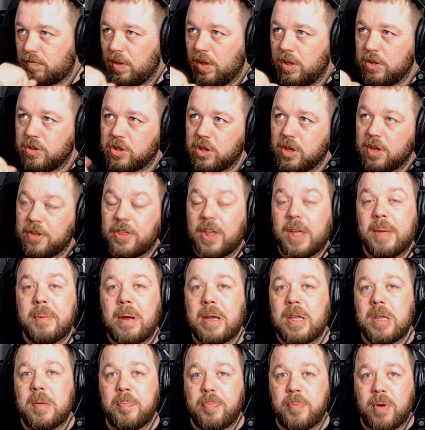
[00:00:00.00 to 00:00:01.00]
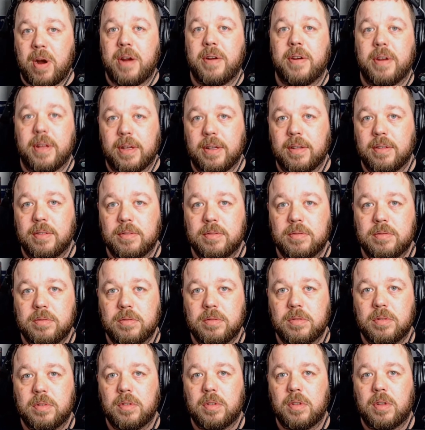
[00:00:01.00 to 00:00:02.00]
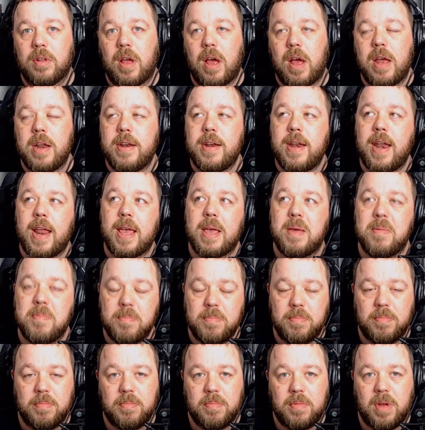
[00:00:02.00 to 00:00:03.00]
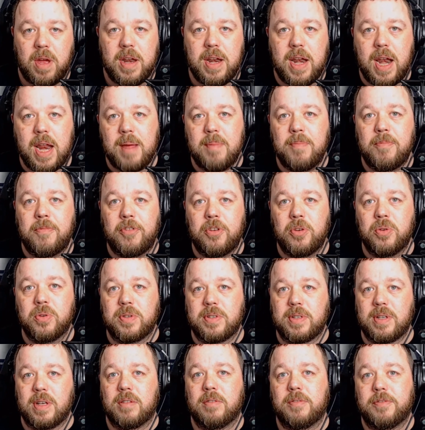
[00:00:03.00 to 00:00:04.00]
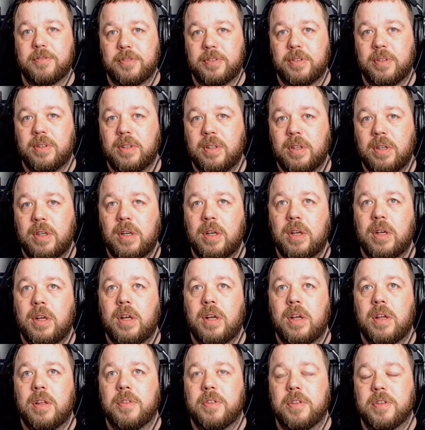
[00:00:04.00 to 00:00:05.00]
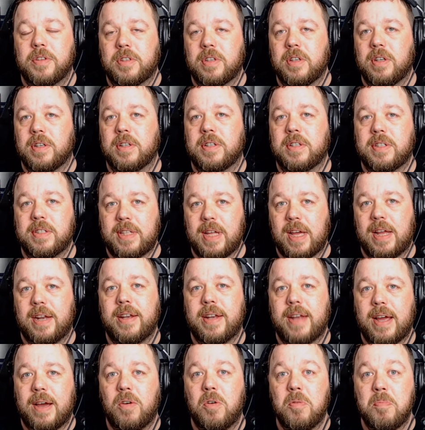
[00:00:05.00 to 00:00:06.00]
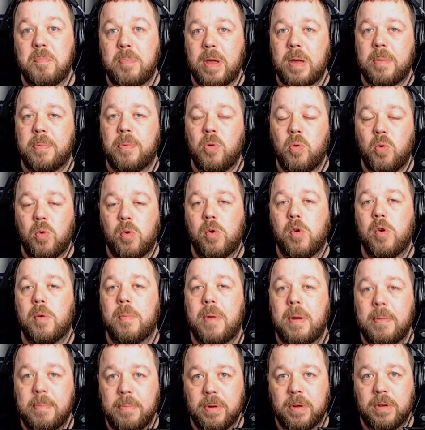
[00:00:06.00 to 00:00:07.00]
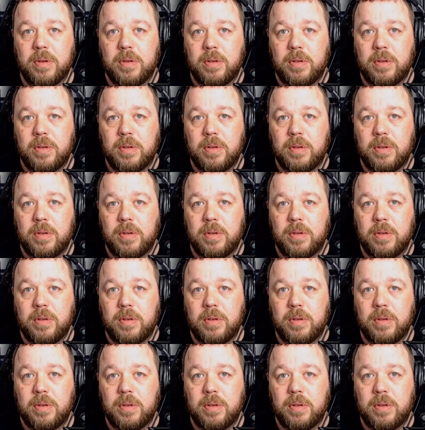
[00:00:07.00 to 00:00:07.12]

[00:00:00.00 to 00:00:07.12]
So you're thinking about your branding. A name for yourself that's going to stand out and people will remember.